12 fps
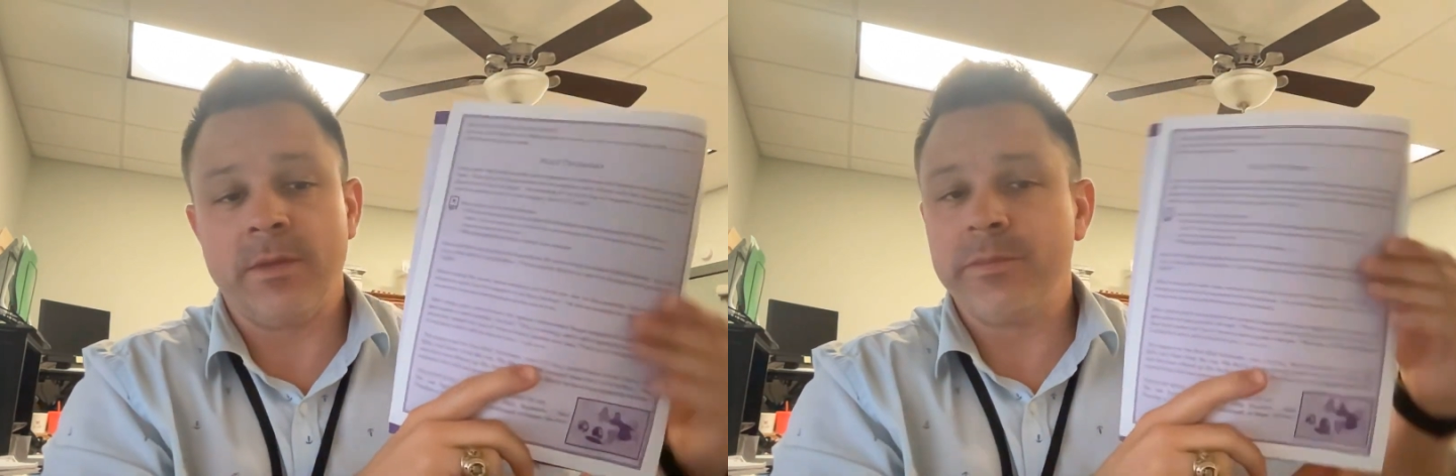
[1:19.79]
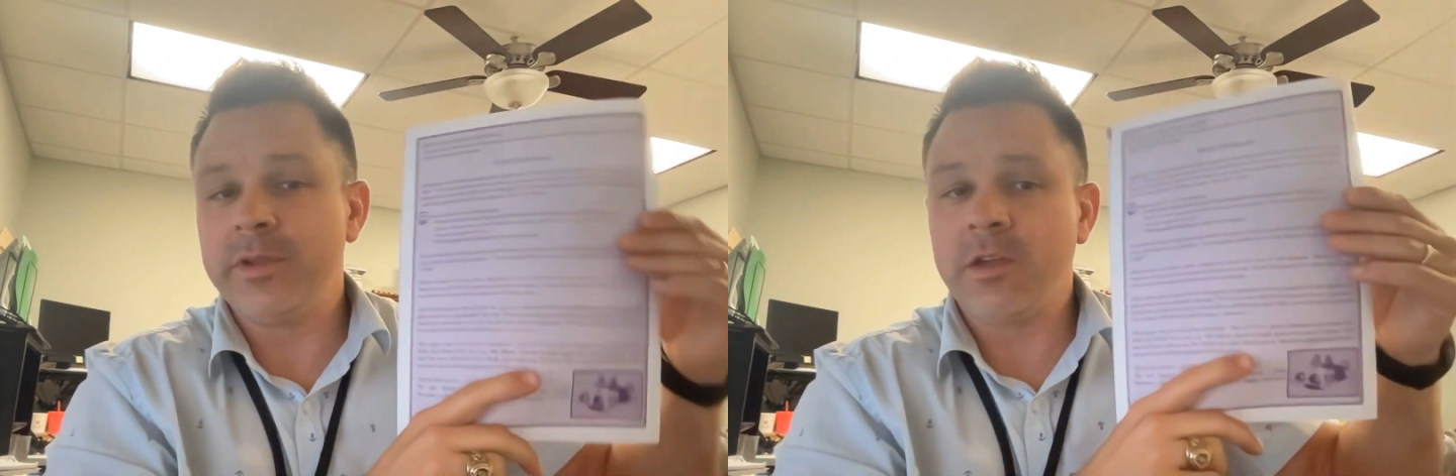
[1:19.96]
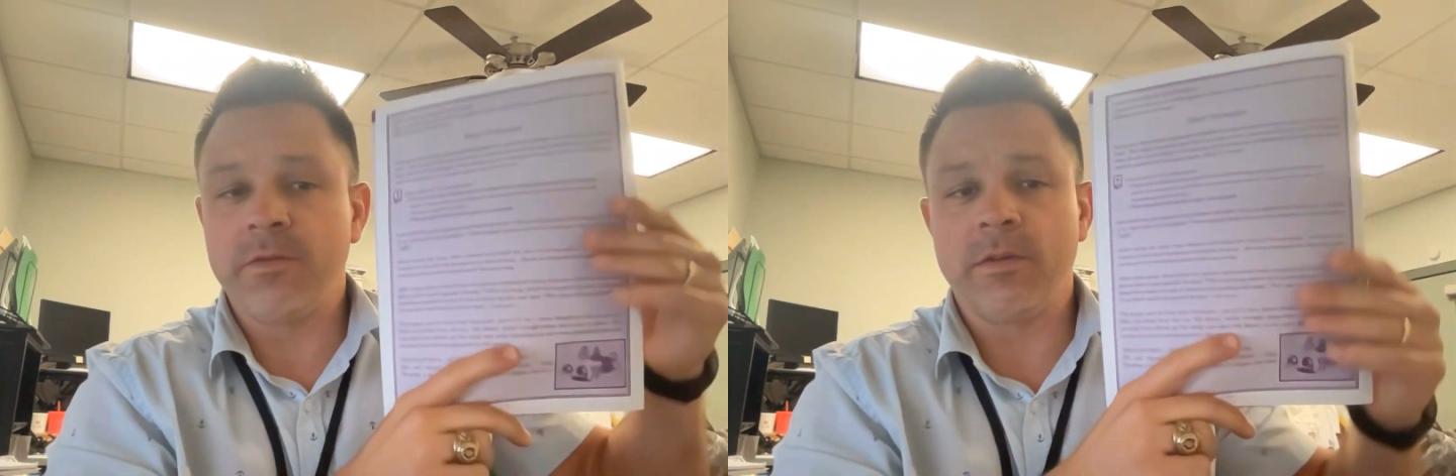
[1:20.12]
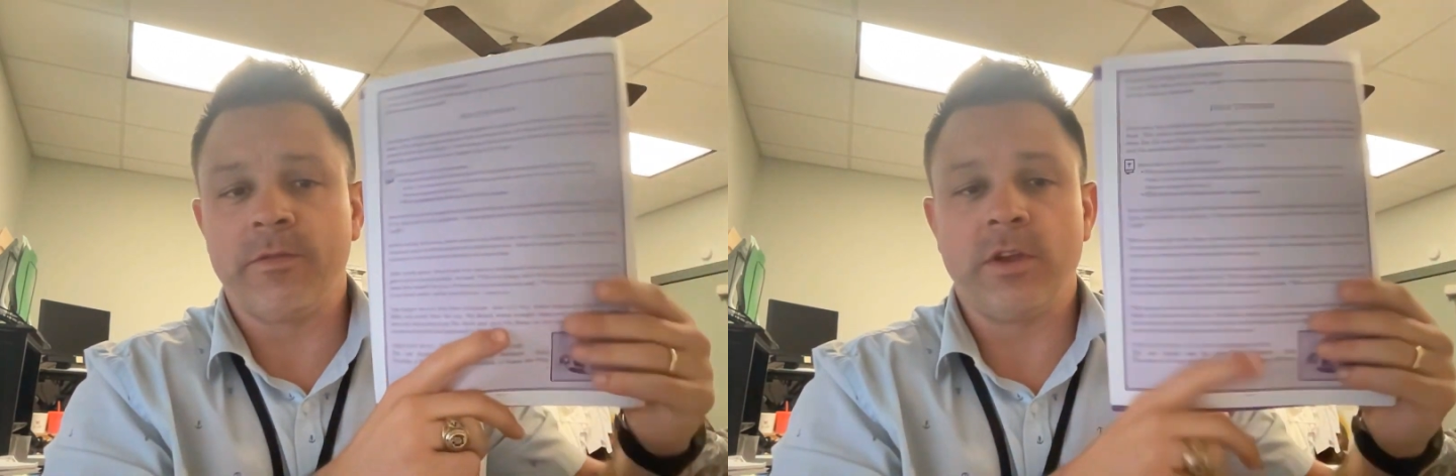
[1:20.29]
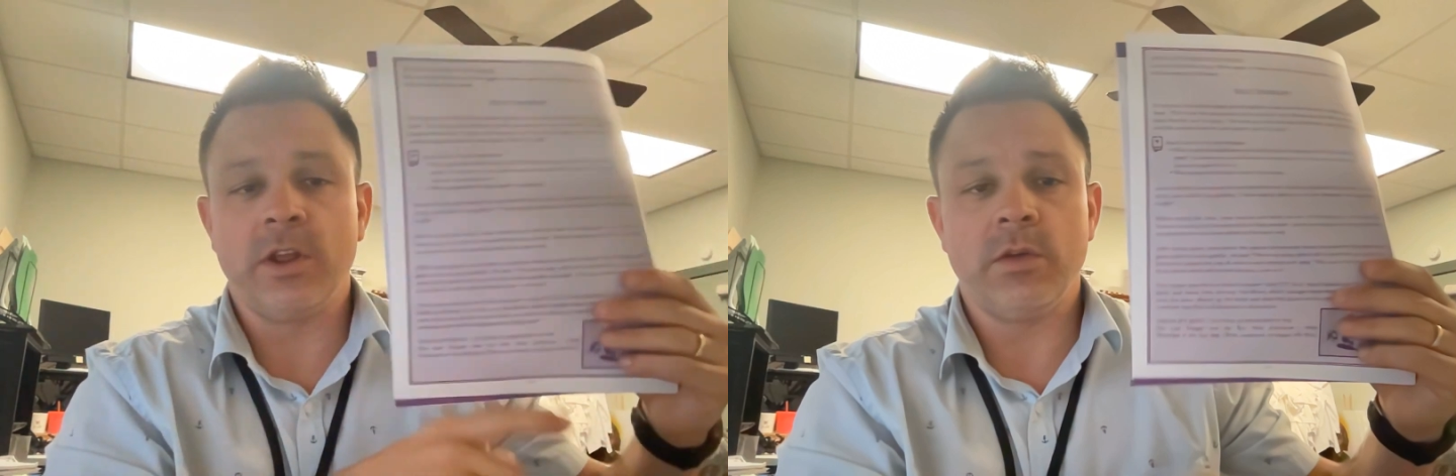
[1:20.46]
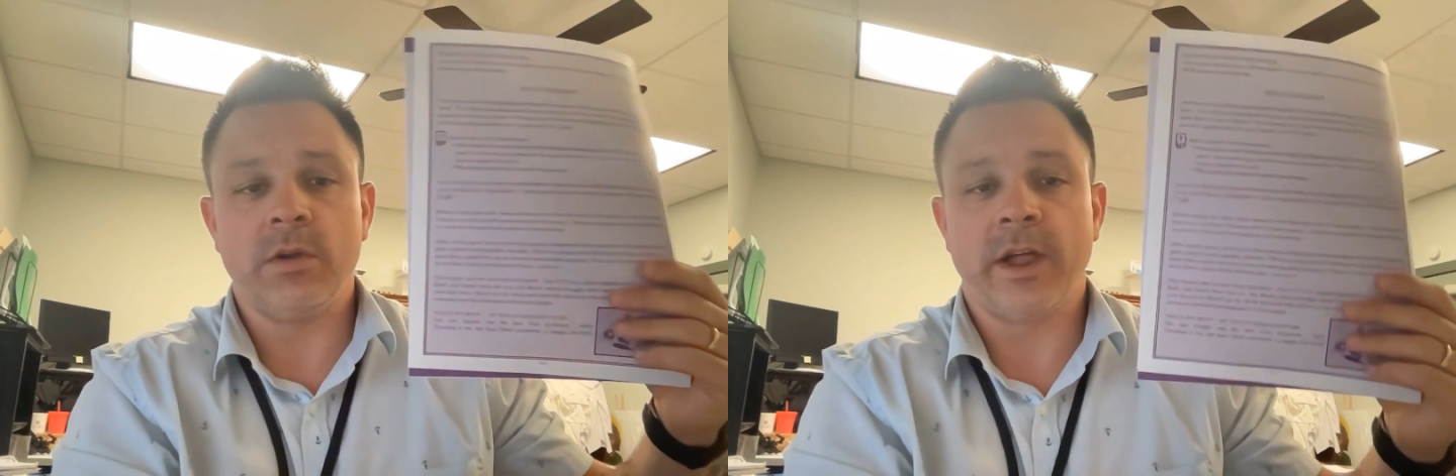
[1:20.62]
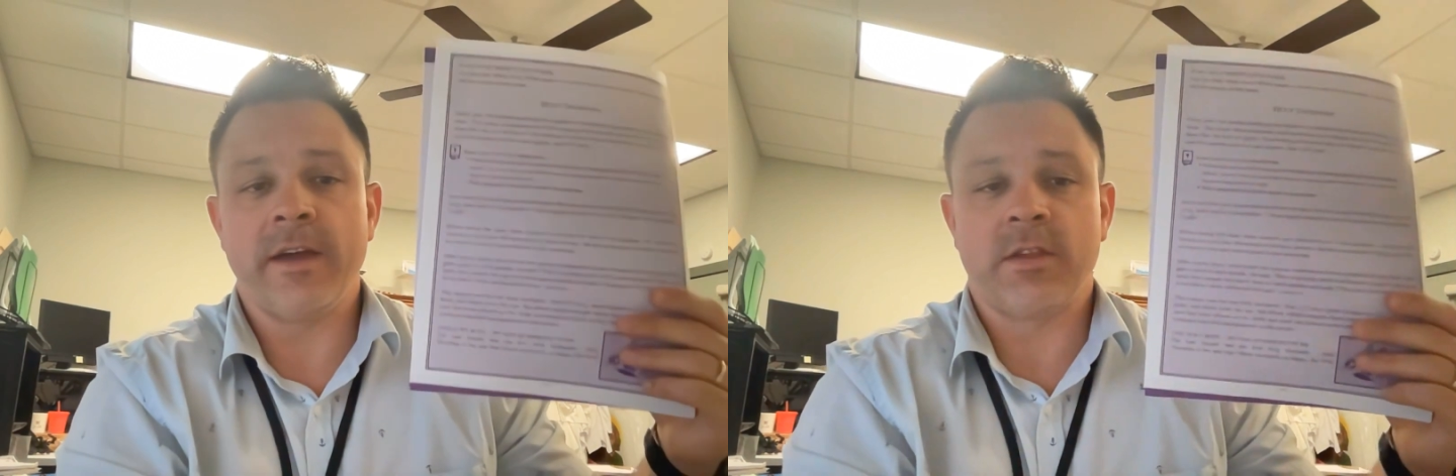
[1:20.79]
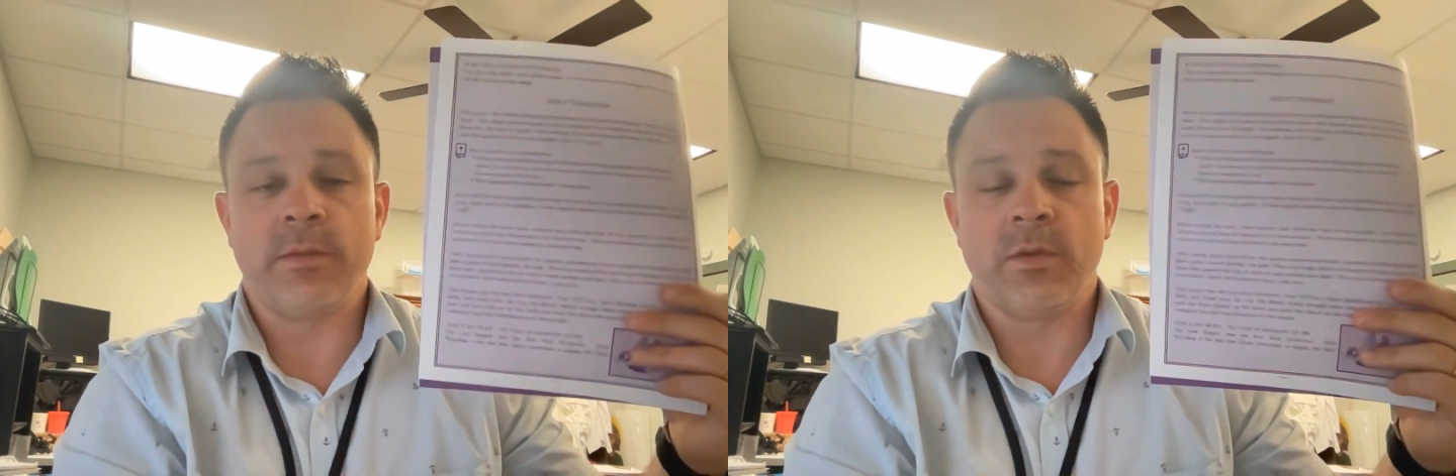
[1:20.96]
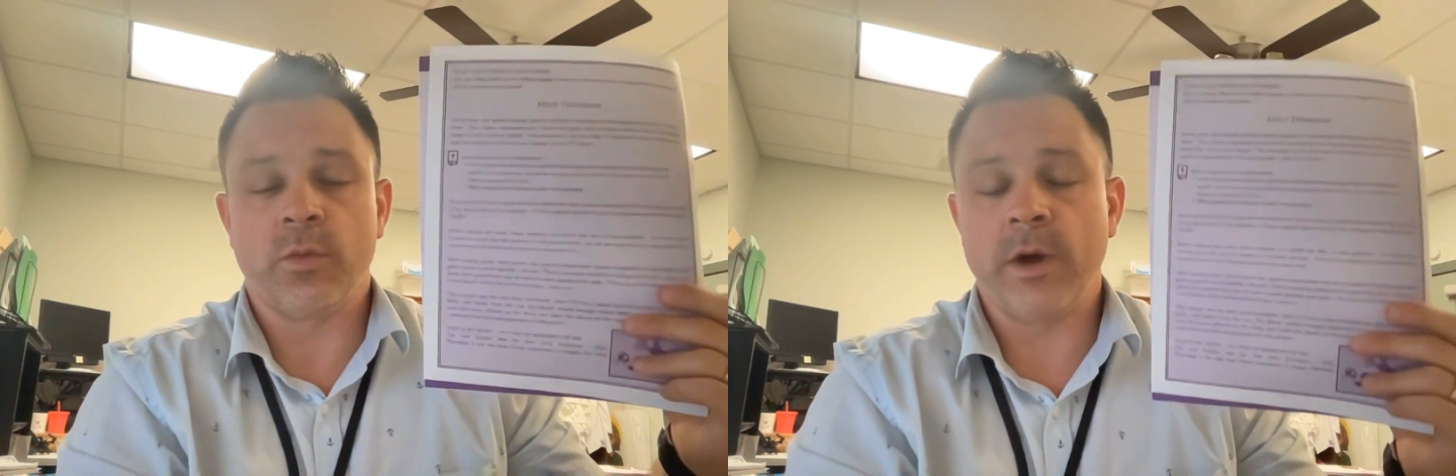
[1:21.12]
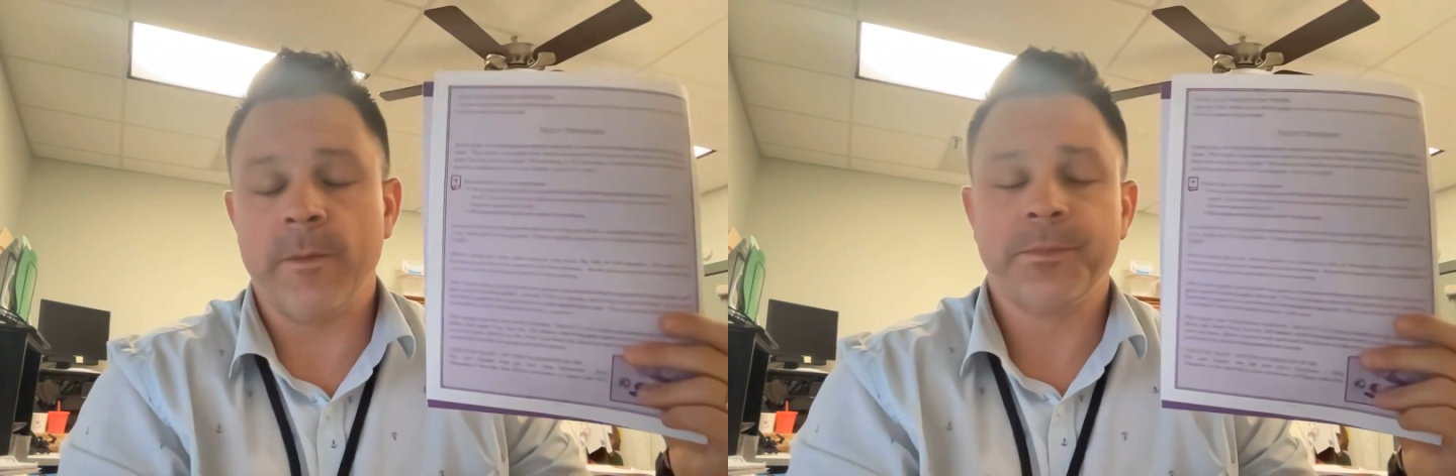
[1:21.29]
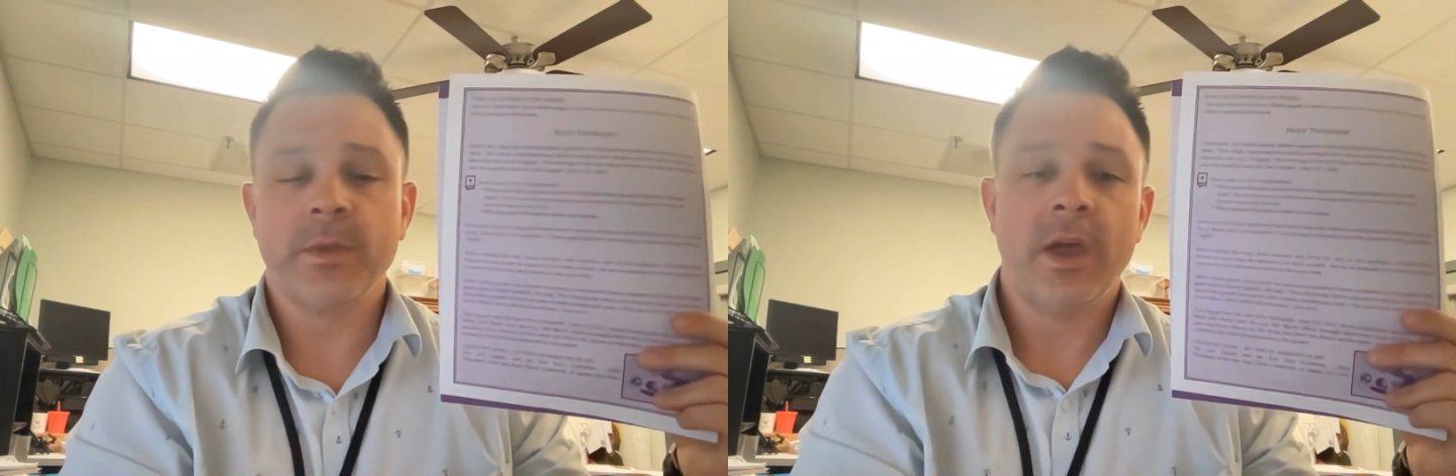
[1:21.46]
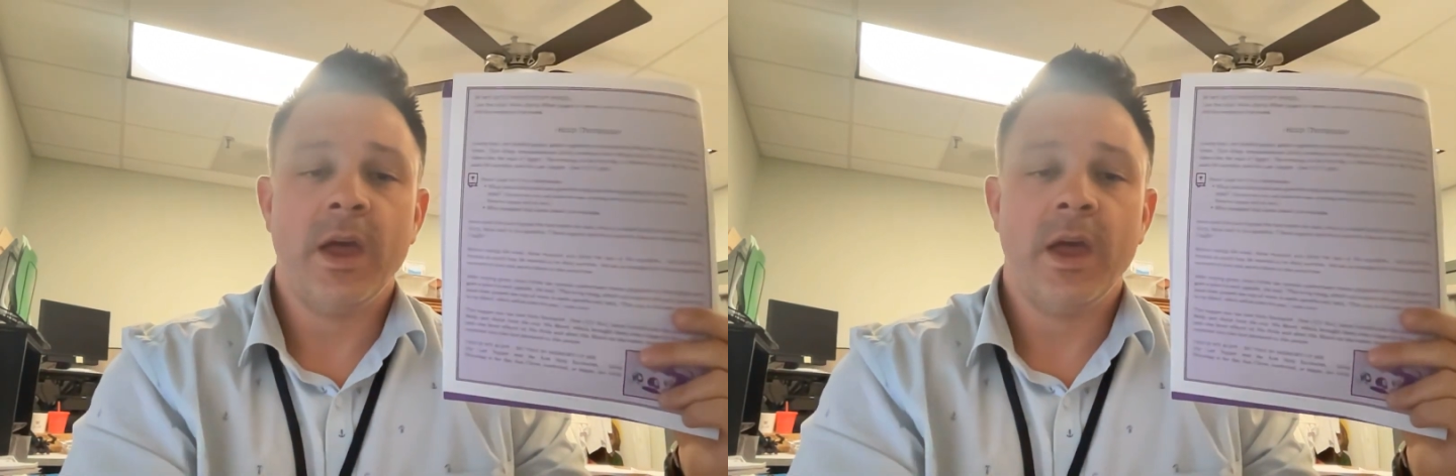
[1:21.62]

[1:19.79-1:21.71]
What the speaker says: Please feel free to utilize them as well.